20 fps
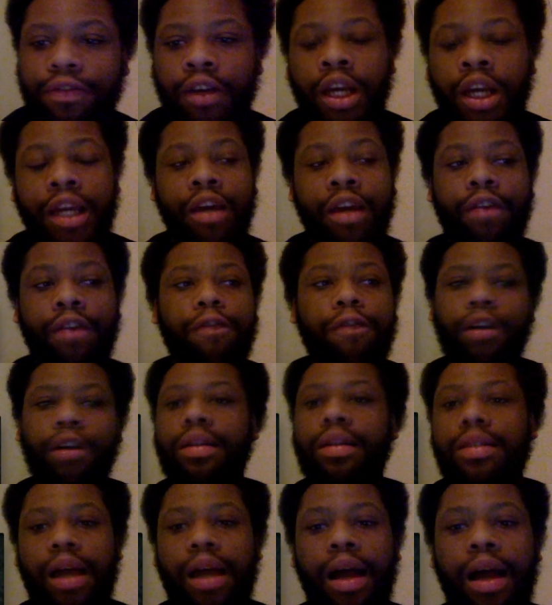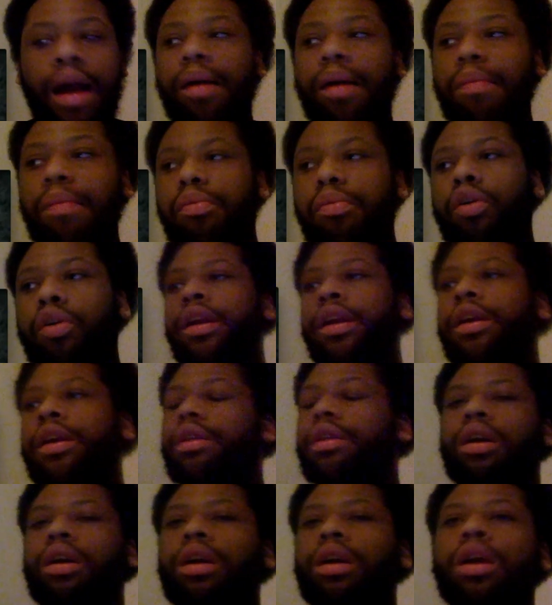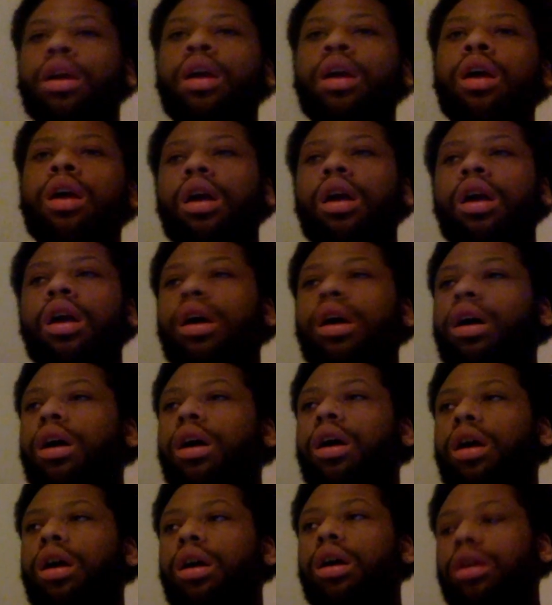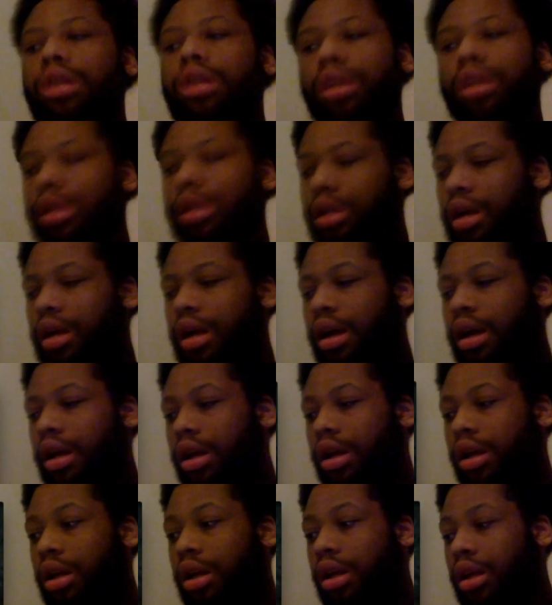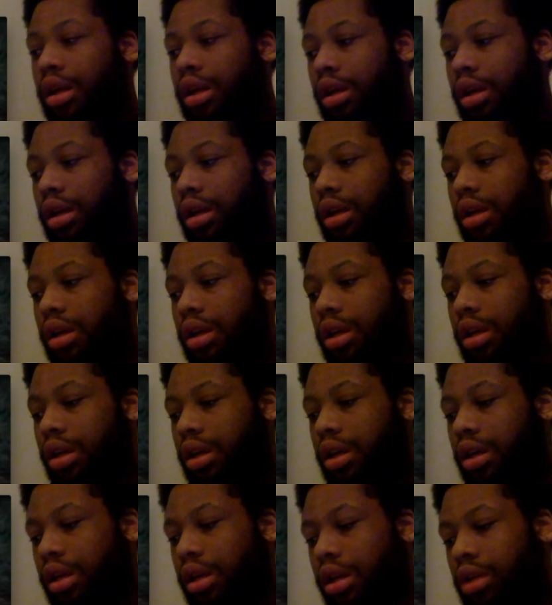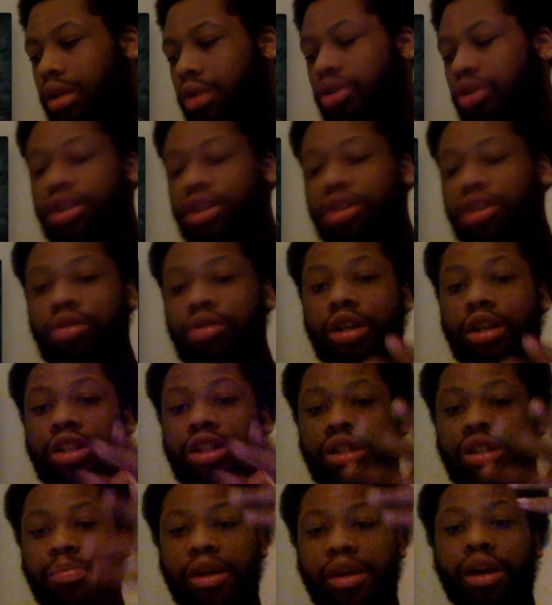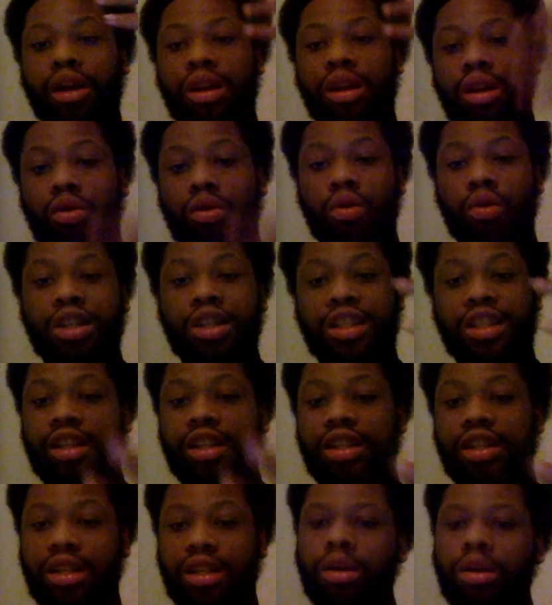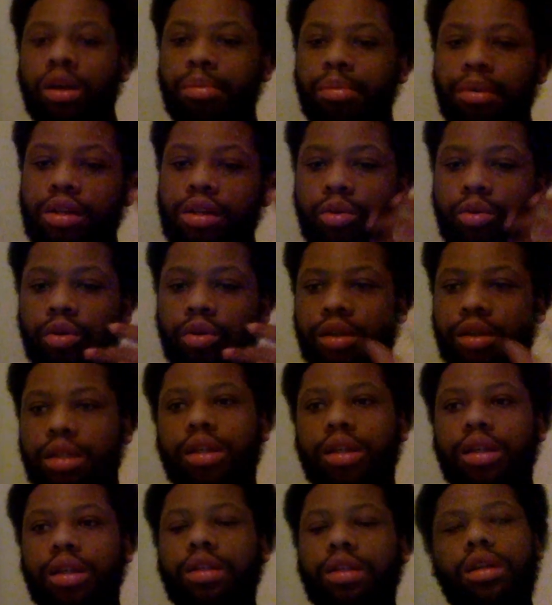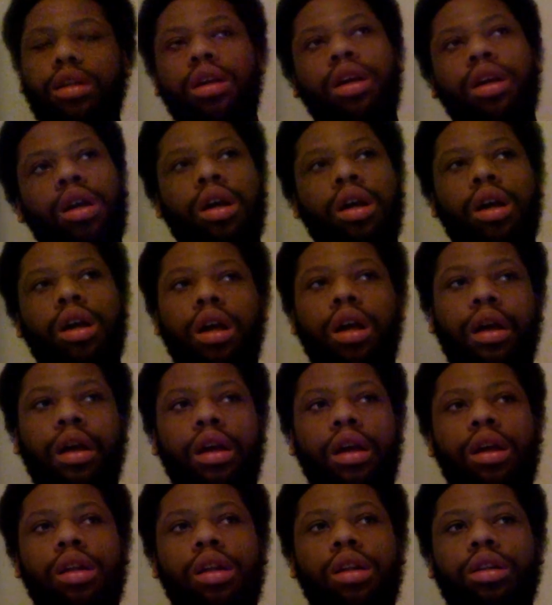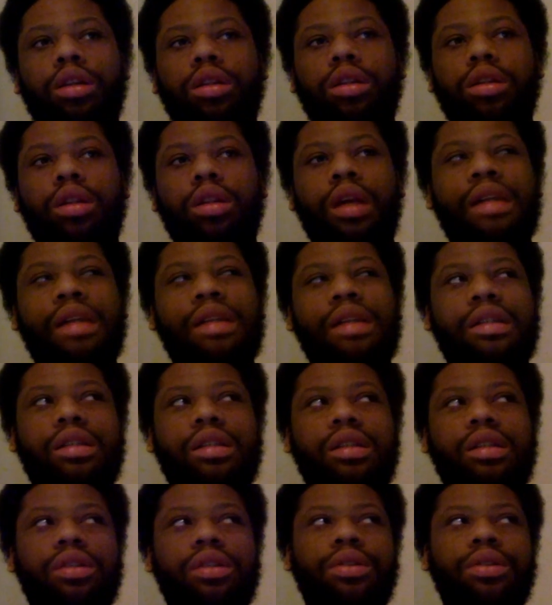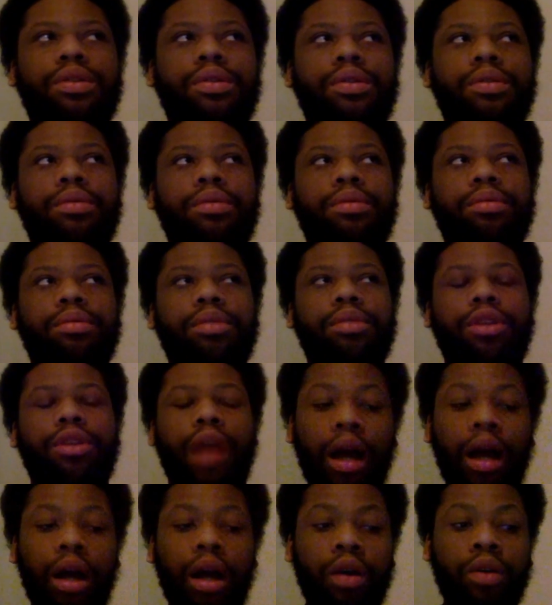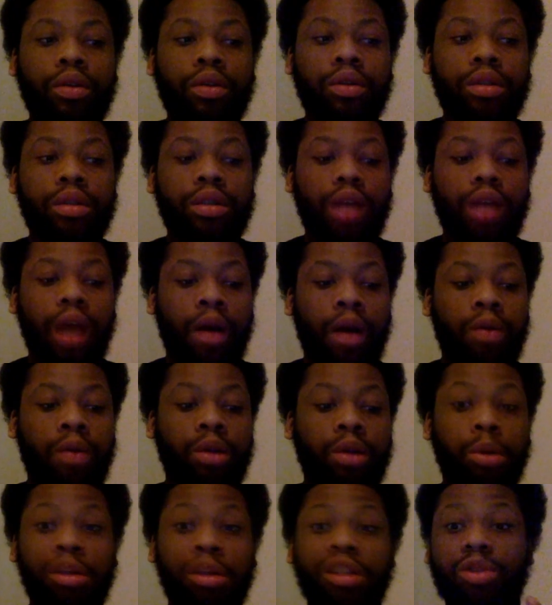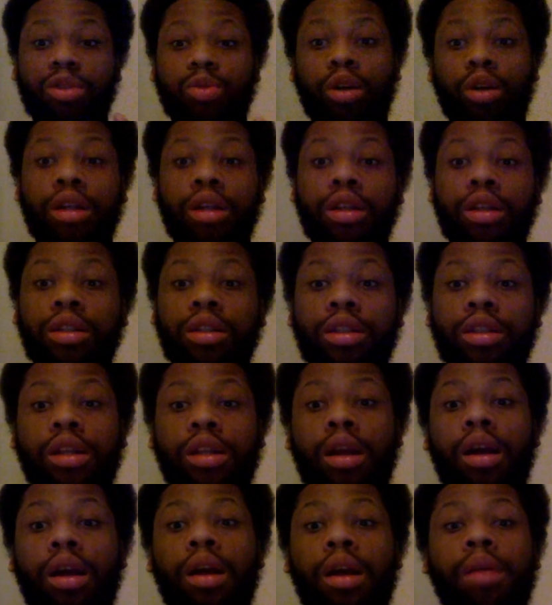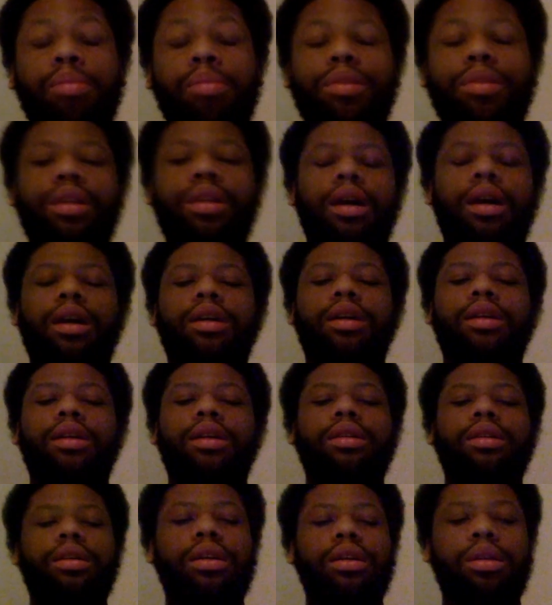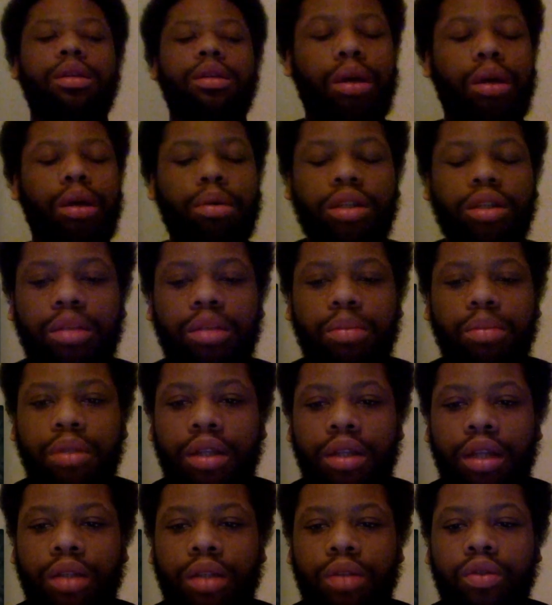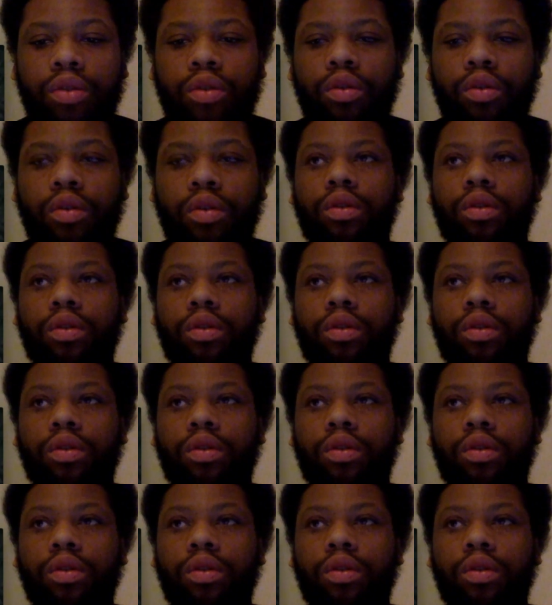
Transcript: Get Friends app or anything. He could have got it. You could have just been on his list, a random person on his list. And as to your house, I don't know when this was, but like it probably could have been that little